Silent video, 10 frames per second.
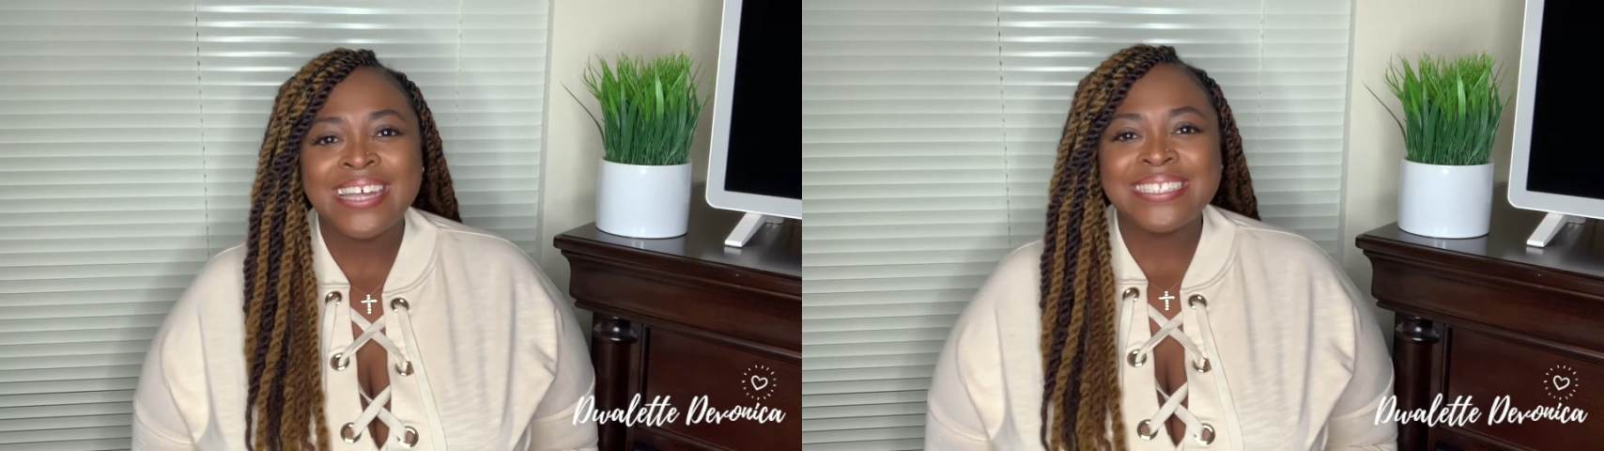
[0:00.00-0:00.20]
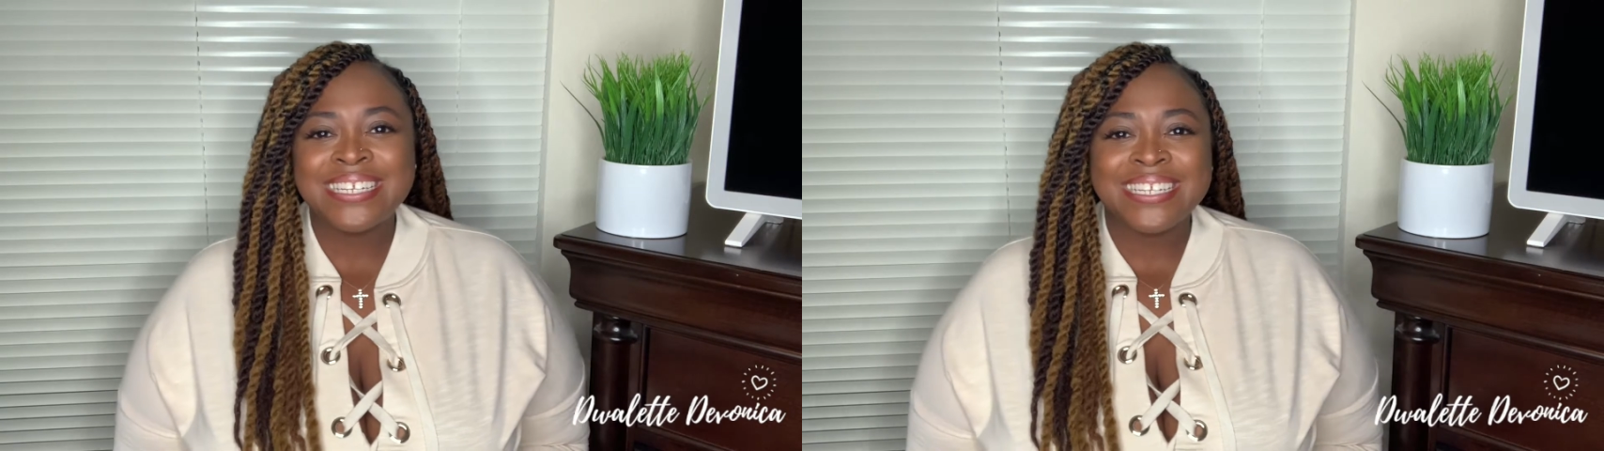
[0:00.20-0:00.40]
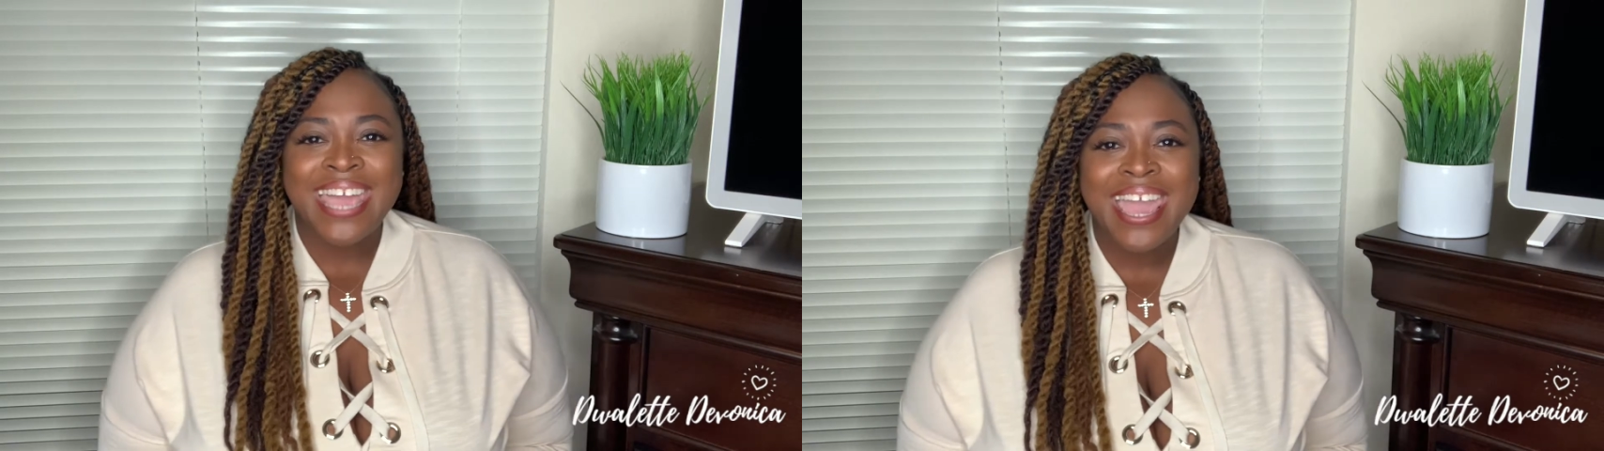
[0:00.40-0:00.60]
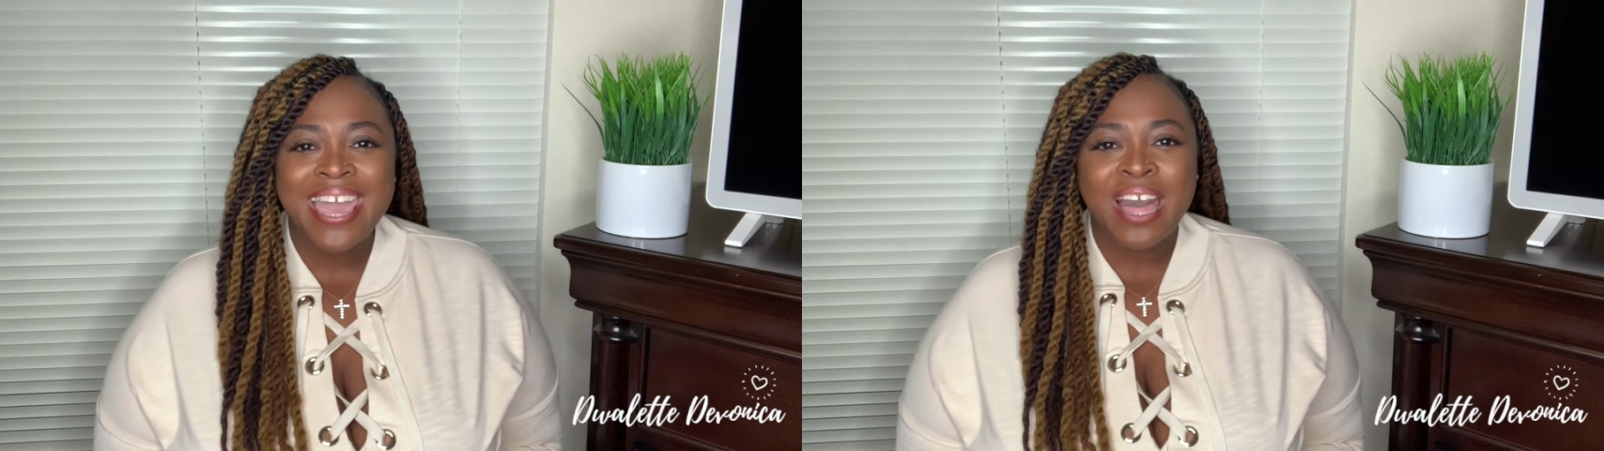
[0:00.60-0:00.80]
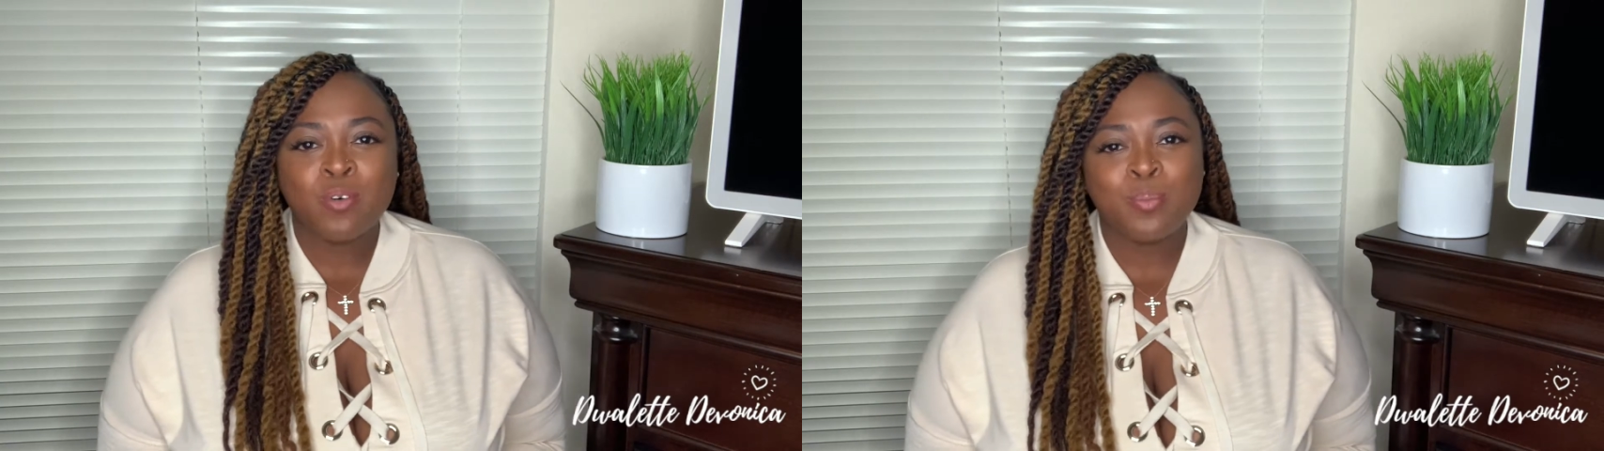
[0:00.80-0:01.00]
Today
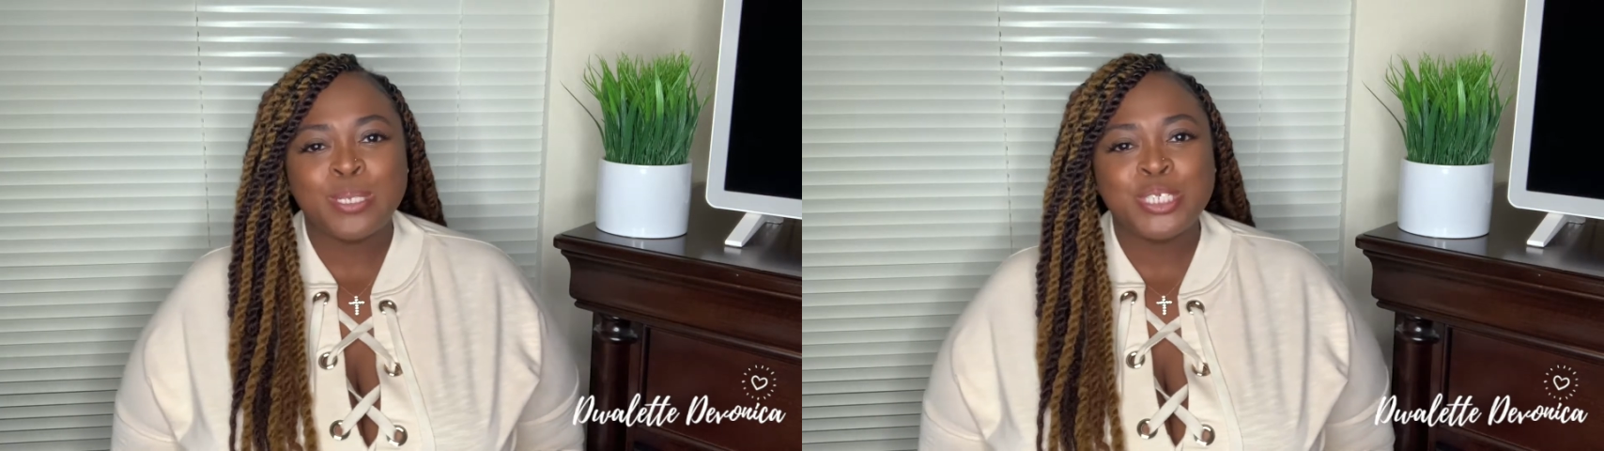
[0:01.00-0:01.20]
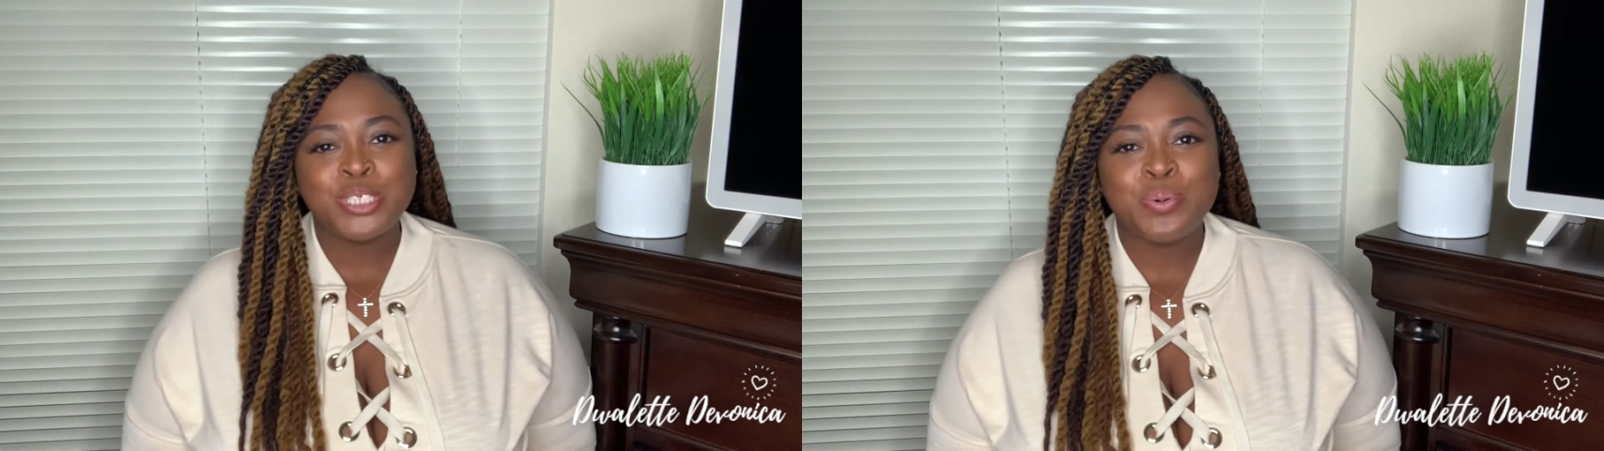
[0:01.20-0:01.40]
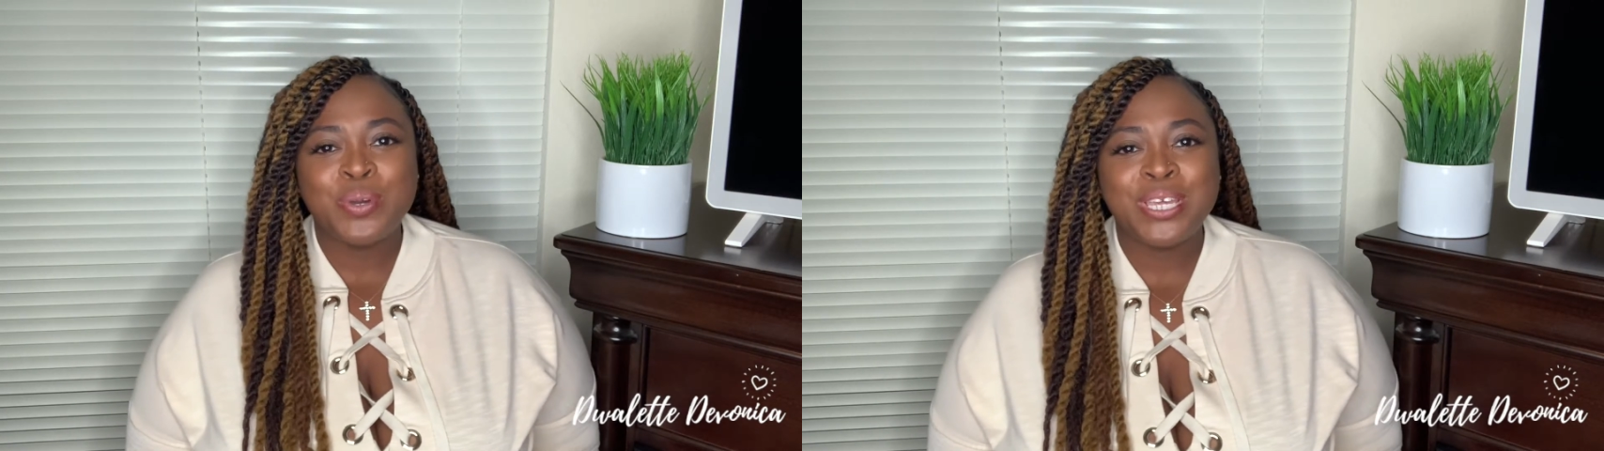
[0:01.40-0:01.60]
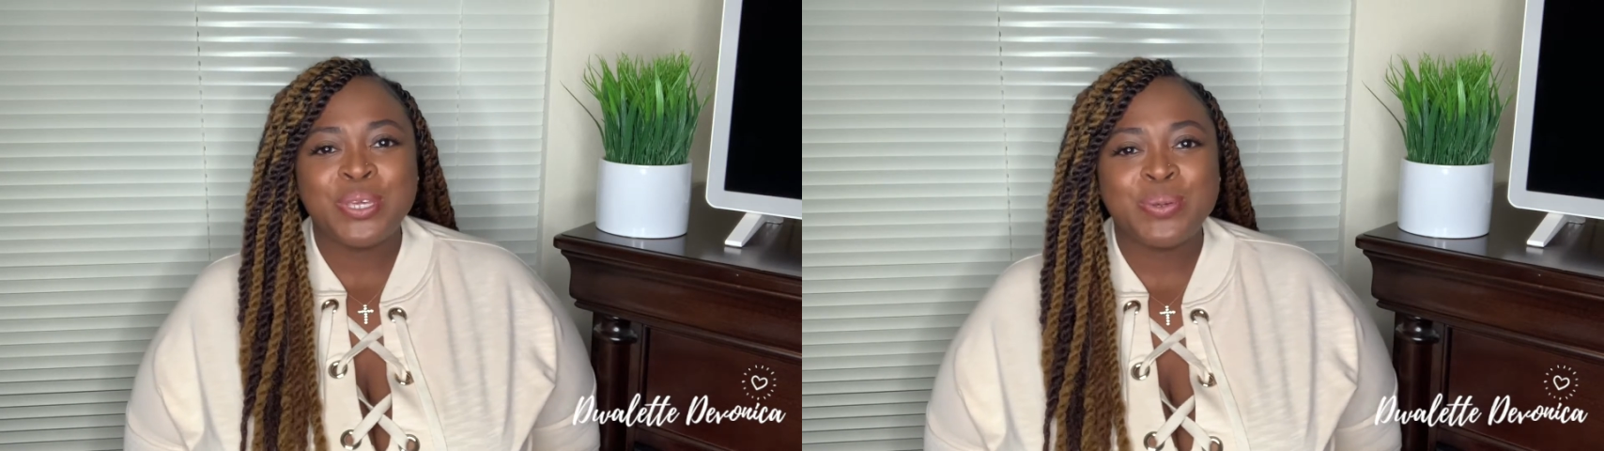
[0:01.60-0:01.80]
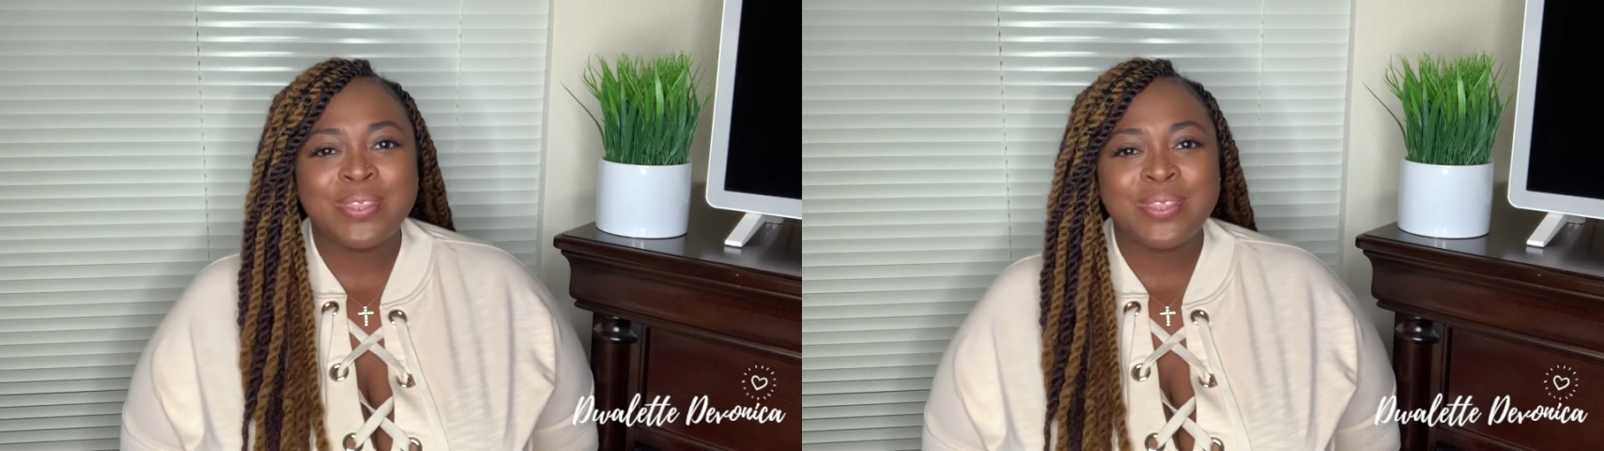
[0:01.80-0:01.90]
I will be showing you